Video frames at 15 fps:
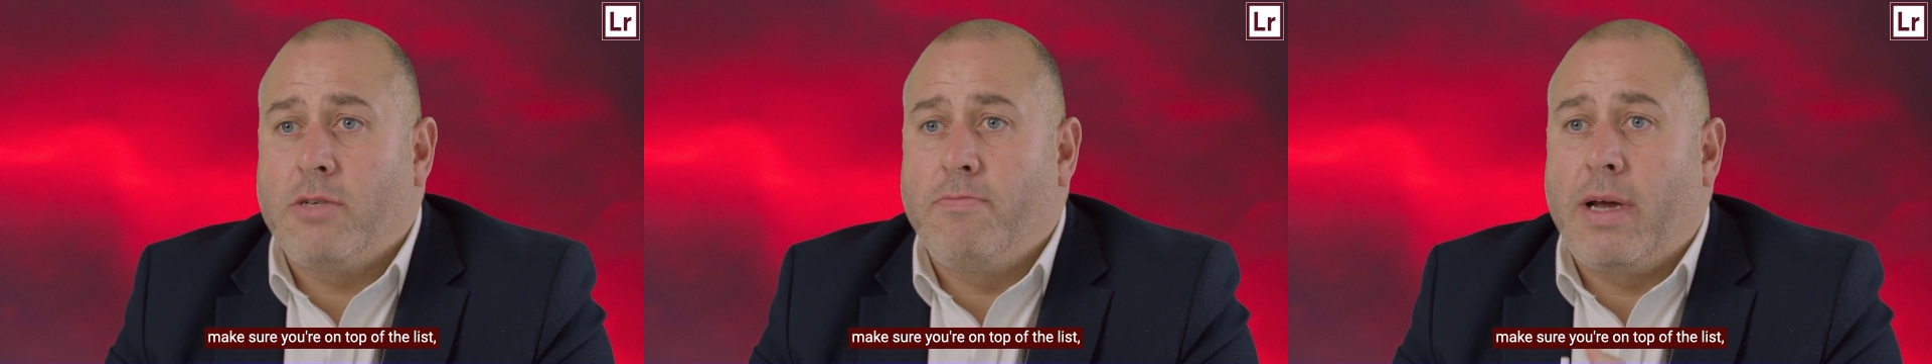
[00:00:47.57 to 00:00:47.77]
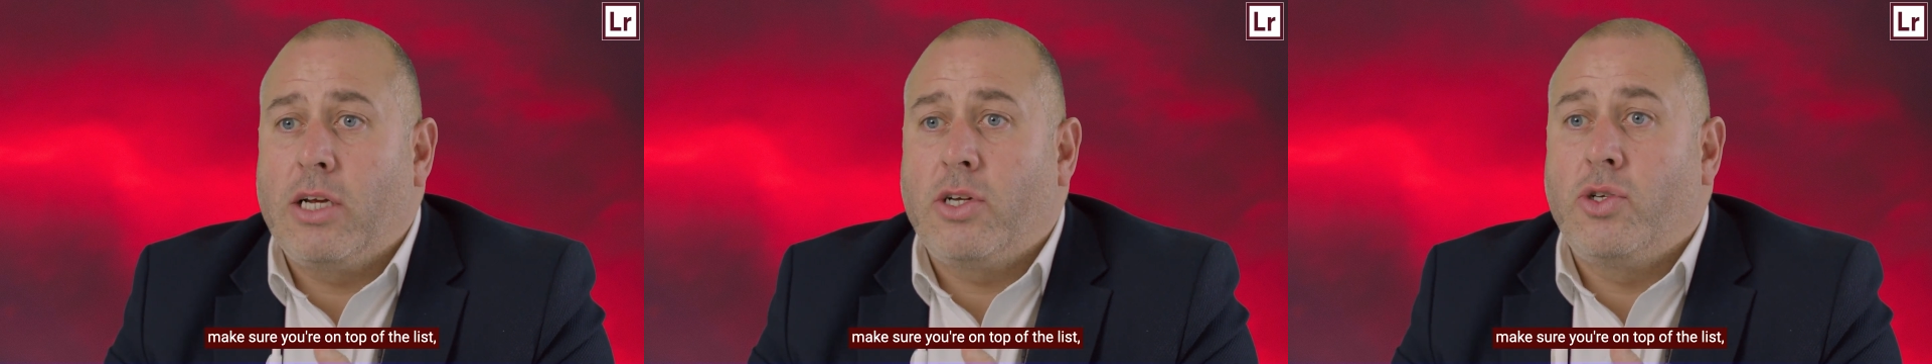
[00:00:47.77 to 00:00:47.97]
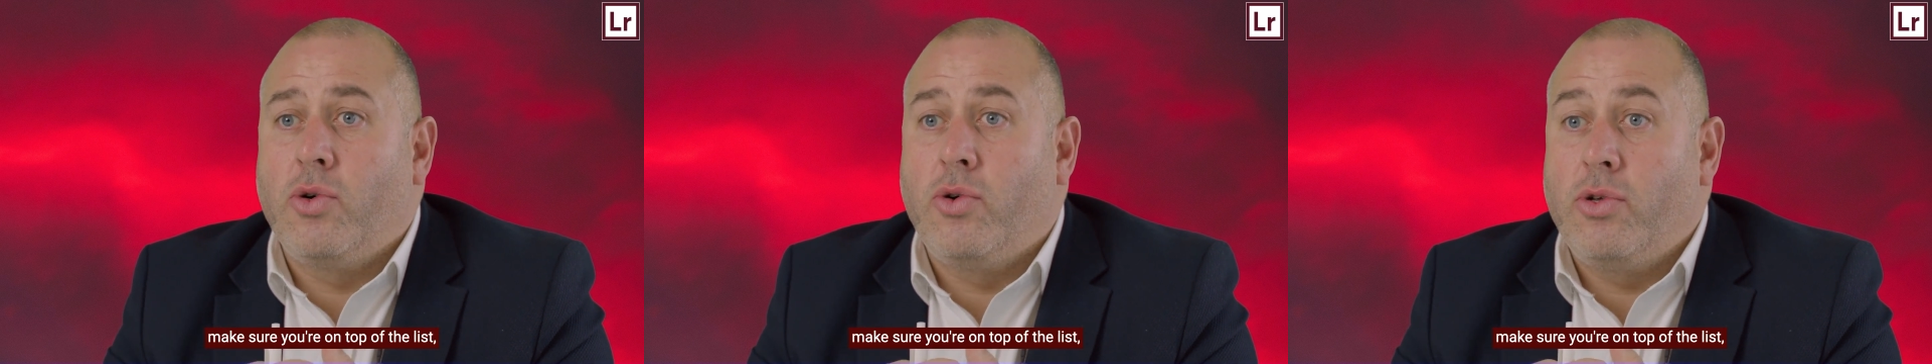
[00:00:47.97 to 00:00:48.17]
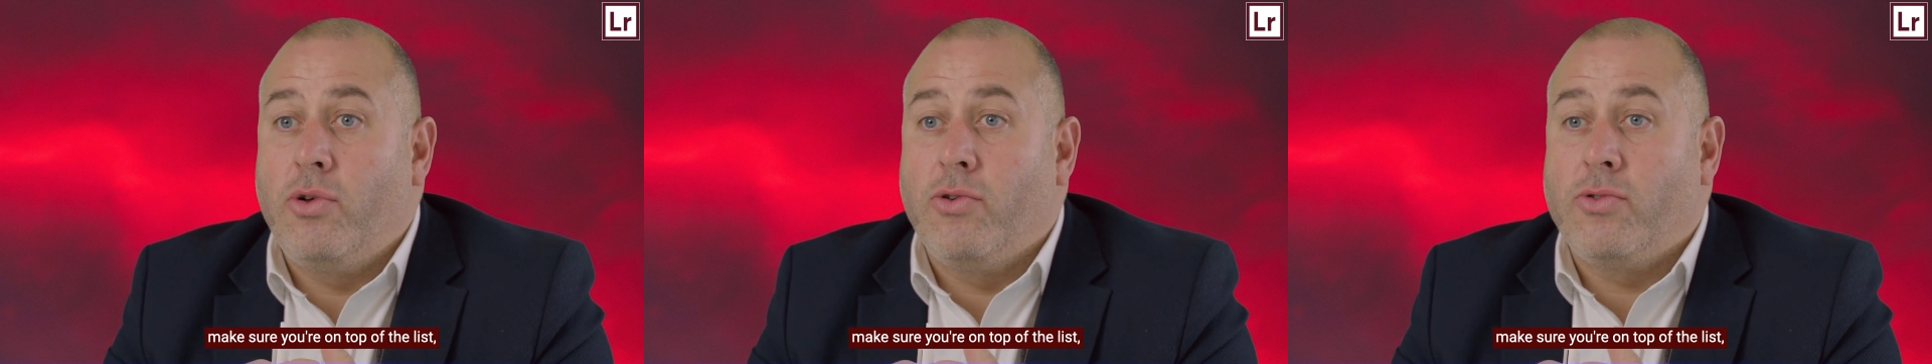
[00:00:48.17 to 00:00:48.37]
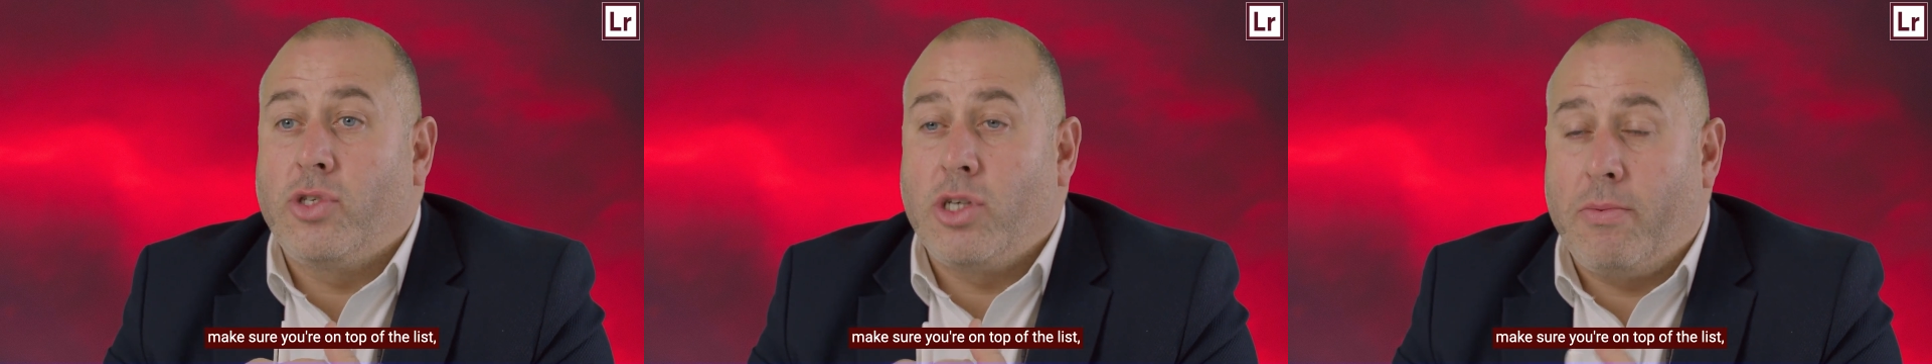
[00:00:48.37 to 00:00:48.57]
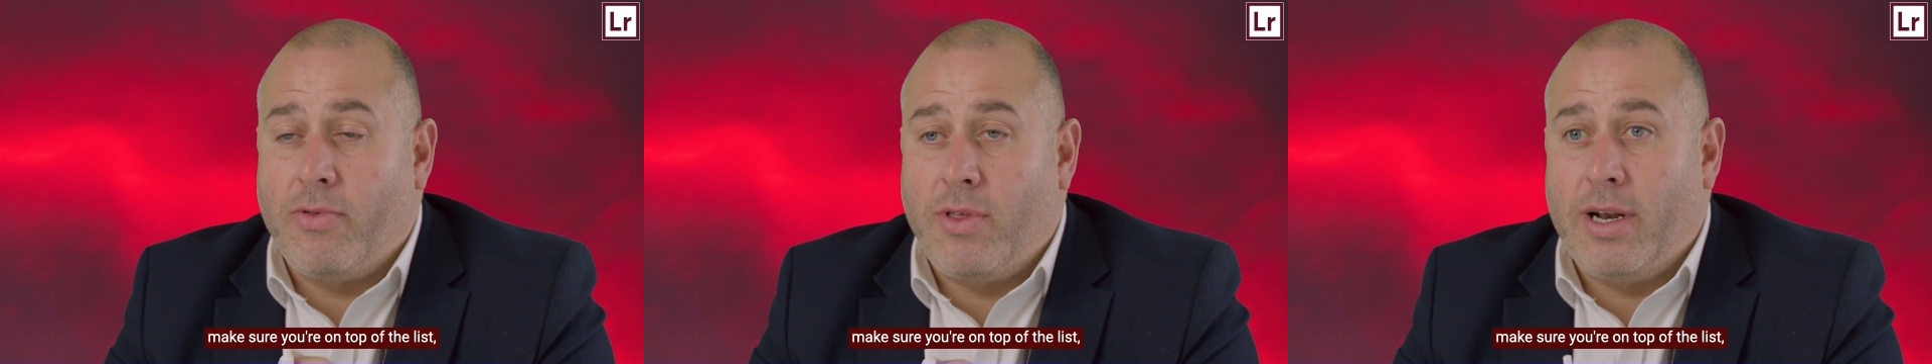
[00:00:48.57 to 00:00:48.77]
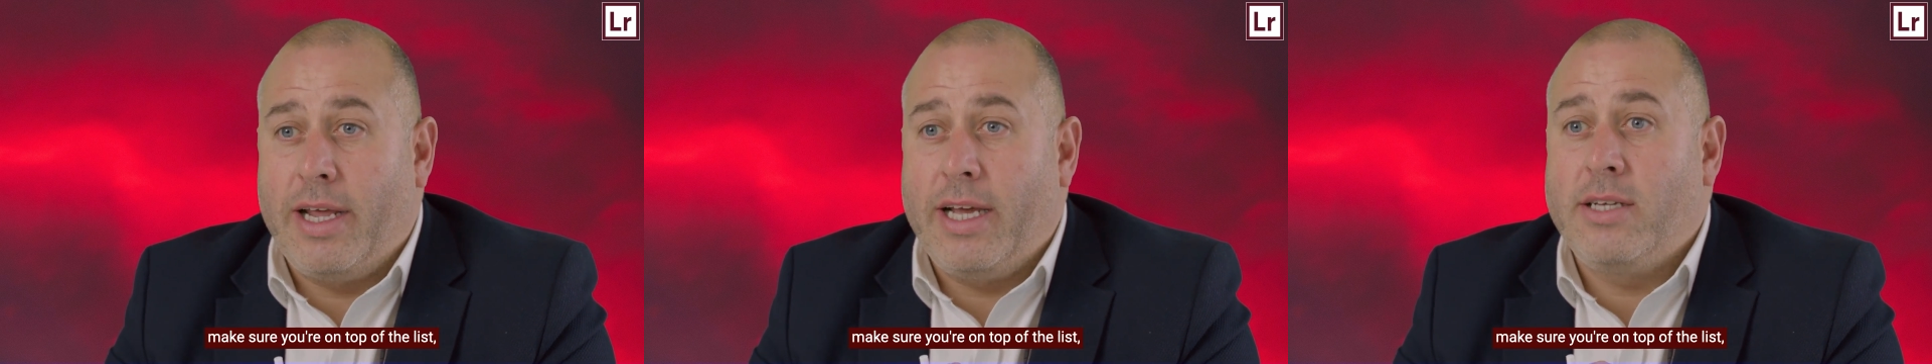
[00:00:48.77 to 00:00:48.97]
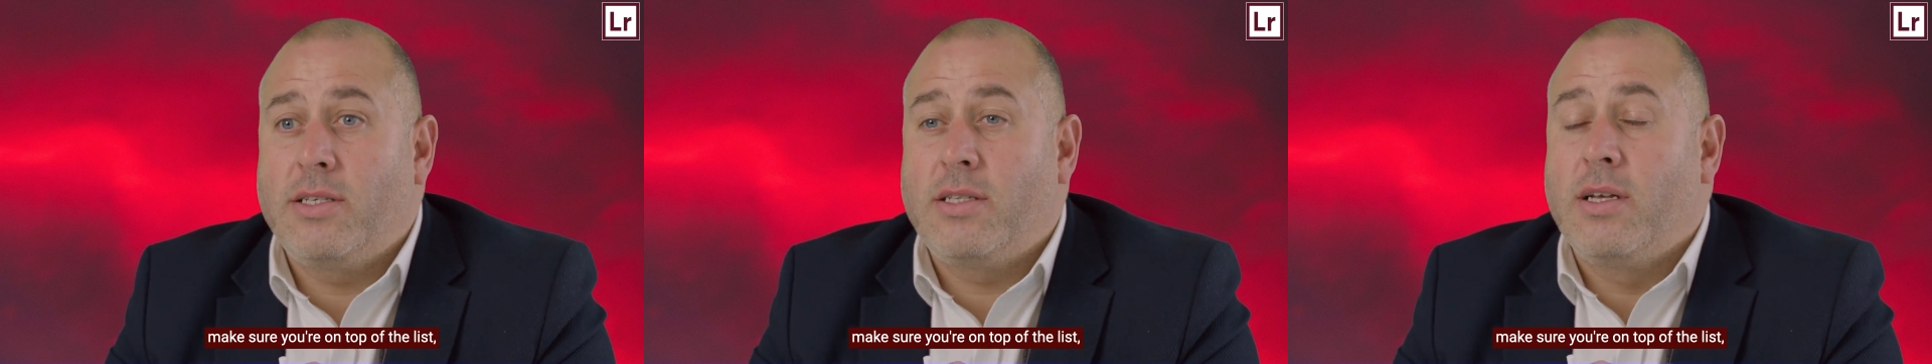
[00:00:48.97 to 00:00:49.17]
Make sure you're on top of the
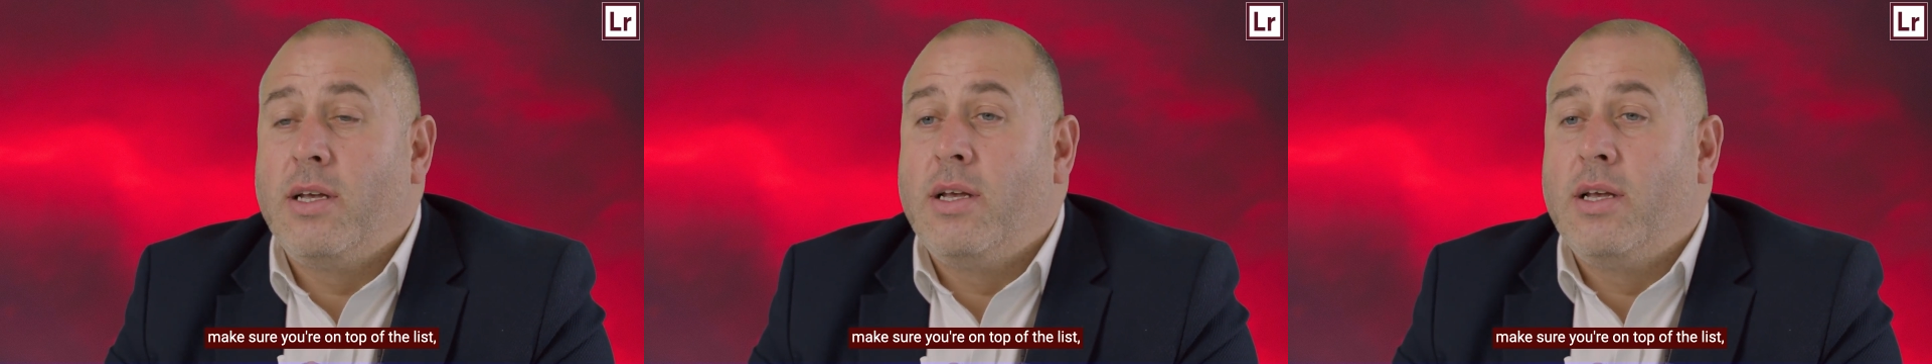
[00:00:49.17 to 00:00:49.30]
list